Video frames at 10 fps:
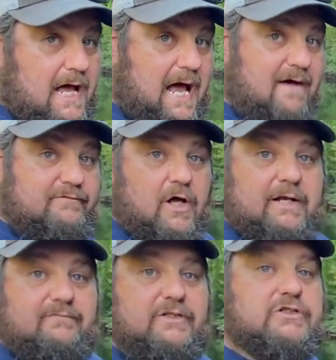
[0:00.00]
I've not
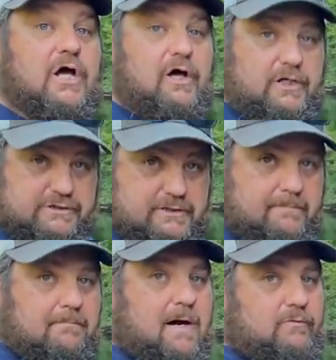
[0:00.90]
even touched
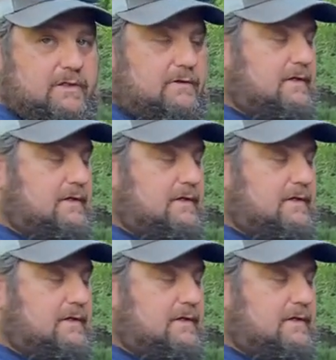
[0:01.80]
my reel